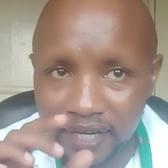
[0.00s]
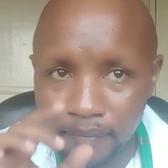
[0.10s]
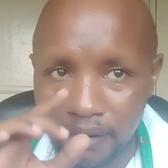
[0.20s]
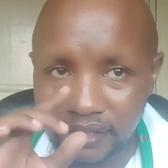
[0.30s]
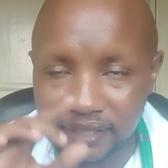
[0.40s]

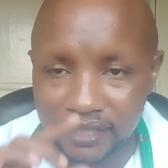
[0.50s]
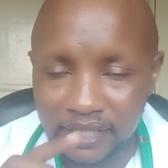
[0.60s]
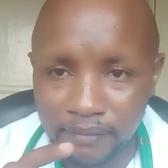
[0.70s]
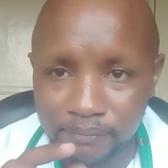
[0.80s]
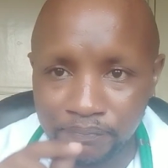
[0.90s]

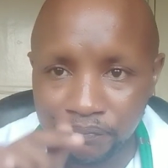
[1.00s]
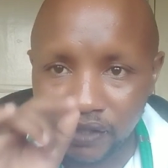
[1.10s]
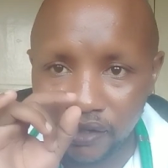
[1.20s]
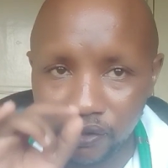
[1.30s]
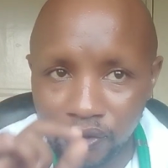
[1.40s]
bacterium
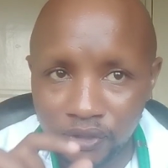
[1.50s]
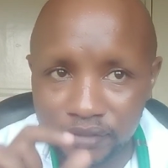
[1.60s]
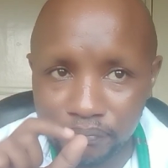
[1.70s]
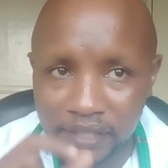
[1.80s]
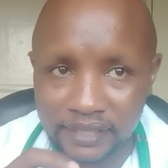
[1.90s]
grows
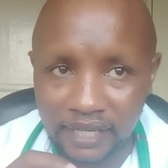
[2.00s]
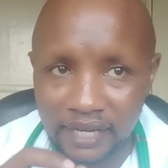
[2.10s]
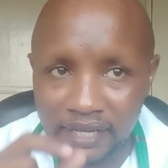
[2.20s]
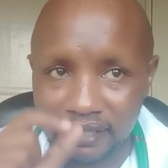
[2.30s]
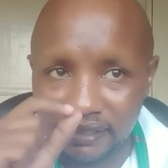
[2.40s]

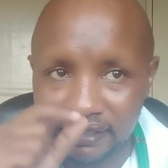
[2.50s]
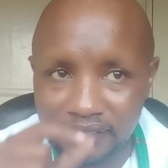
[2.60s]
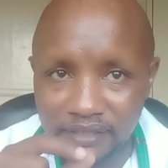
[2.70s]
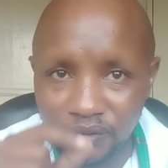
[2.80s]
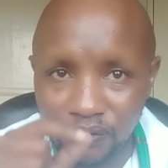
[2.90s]
better
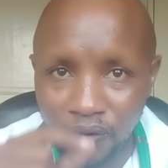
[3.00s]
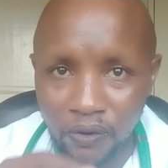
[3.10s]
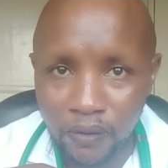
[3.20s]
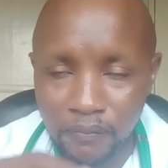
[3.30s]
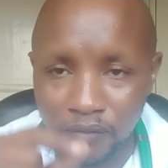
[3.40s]
in
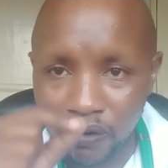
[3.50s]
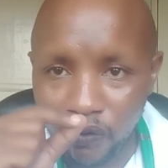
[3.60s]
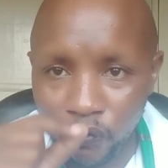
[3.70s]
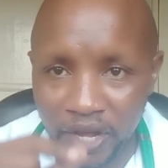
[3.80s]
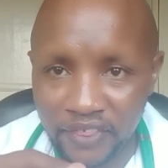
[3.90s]
warm
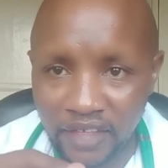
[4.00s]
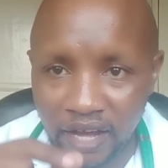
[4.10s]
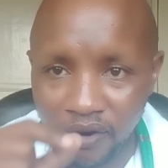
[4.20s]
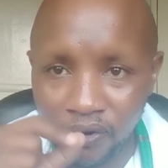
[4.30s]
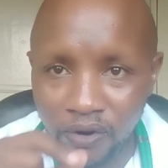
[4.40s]
weather
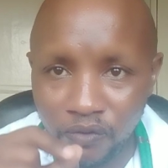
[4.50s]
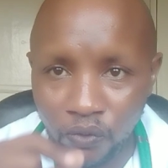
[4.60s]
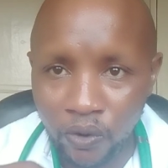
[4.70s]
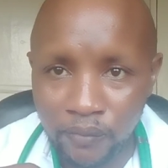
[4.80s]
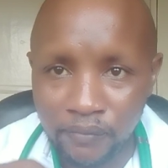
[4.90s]
or
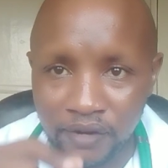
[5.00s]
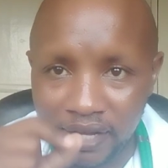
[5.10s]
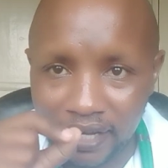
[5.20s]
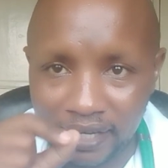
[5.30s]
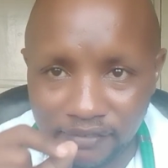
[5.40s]
warm
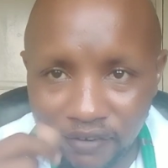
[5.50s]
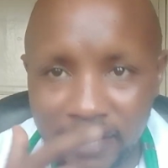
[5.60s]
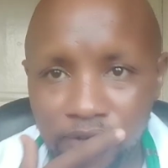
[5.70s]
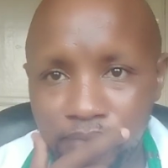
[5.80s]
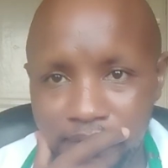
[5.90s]

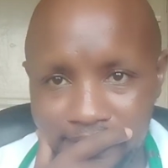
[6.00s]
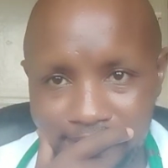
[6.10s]
environment.